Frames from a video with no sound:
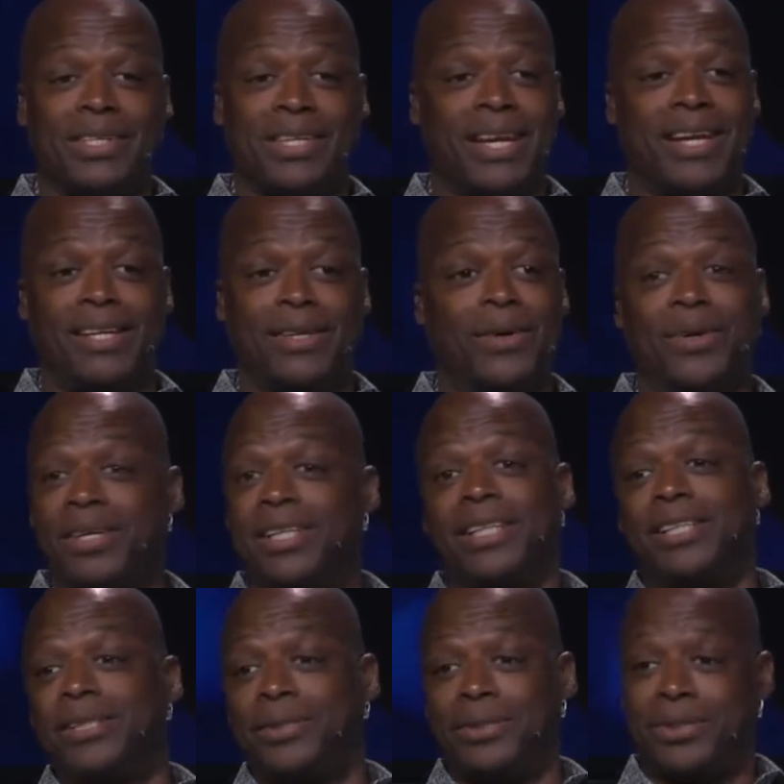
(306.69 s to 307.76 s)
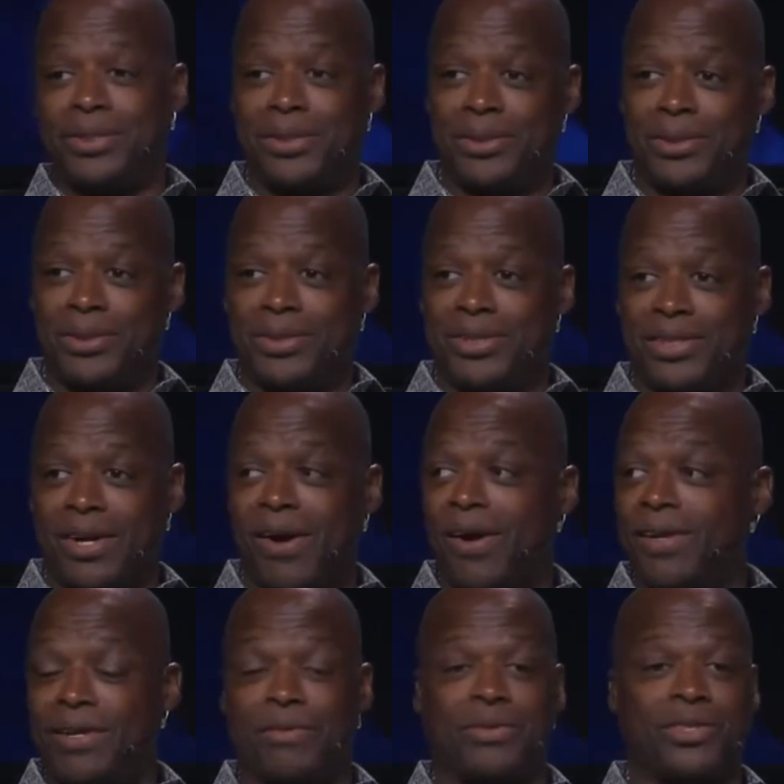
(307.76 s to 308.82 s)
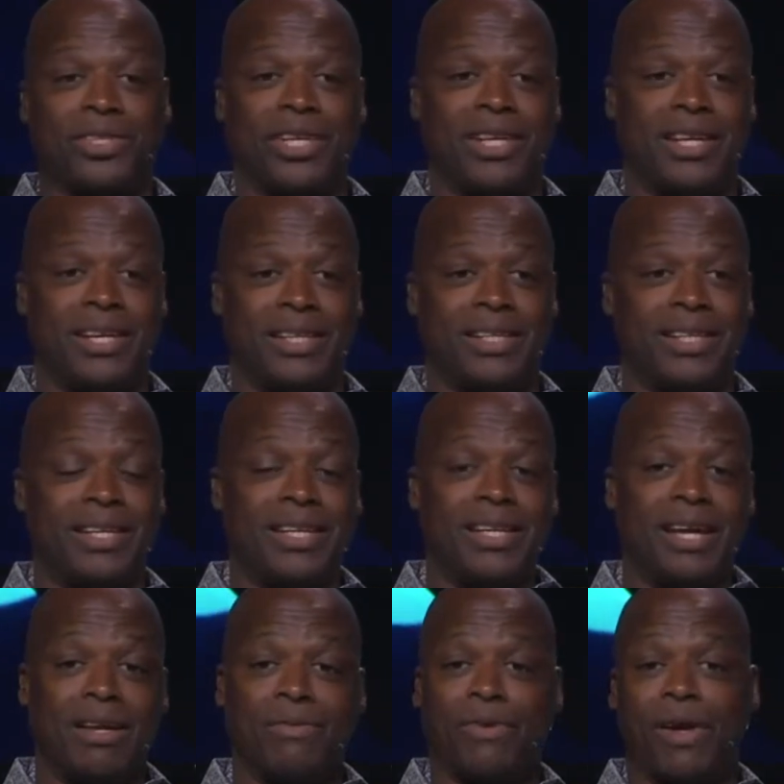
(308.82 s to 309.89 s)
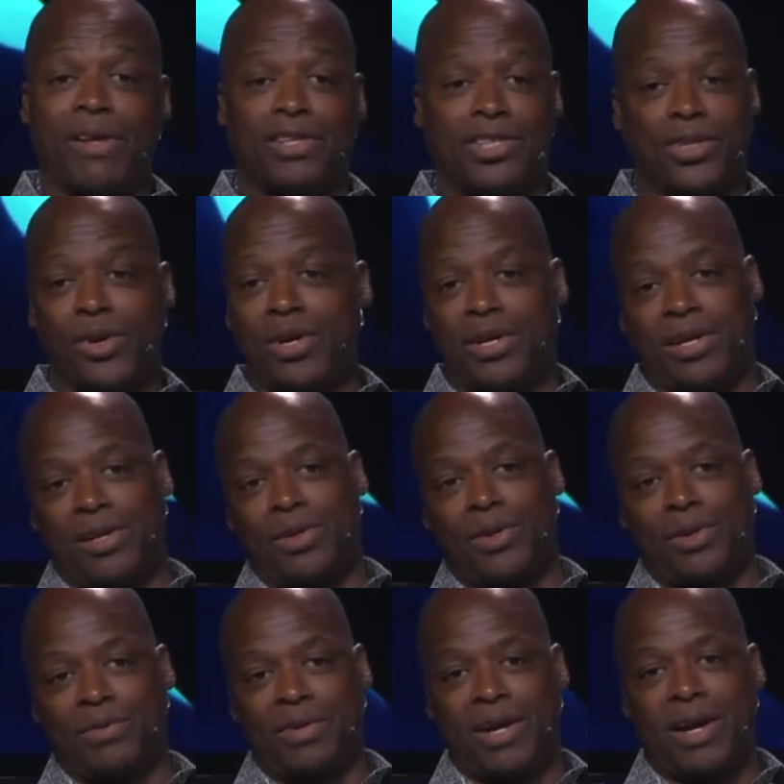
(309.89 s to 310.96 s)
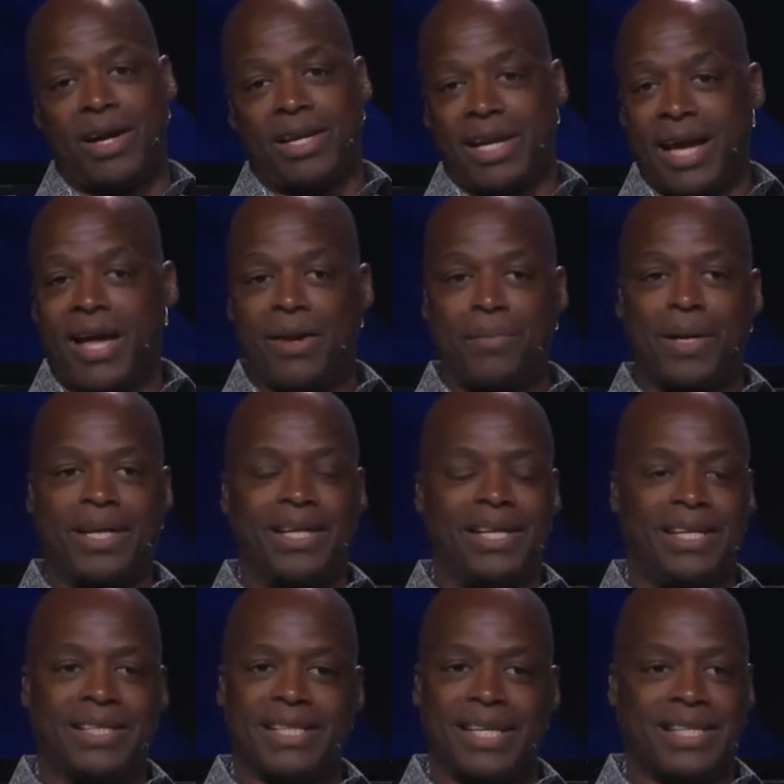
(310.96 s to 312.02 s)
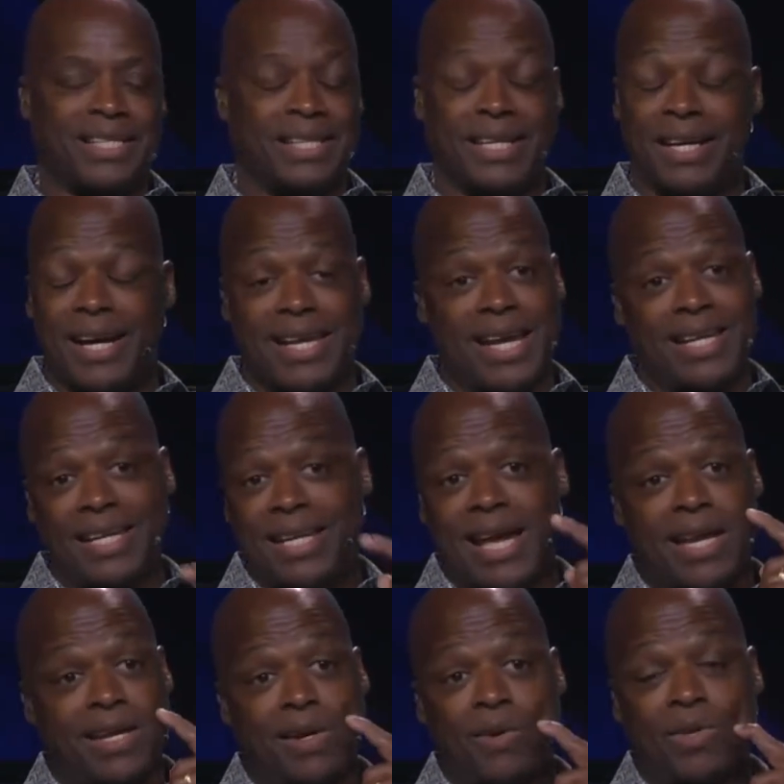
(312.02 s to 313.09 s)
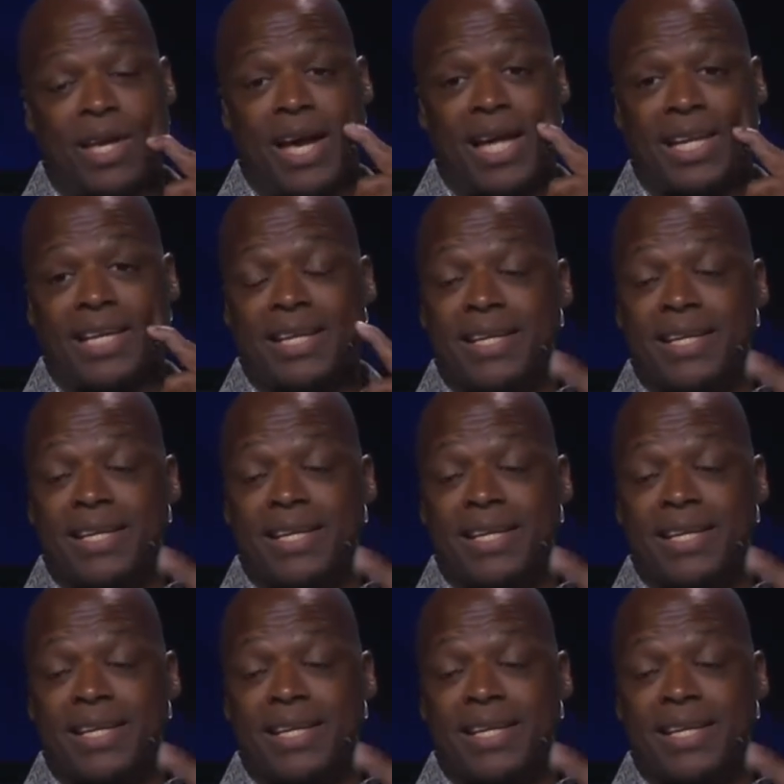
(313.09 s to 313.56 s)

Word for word: There ain't no goody two shoes. All have sinned and fallen short of the glory of God. I got on my knees and I said, God, I did not know that.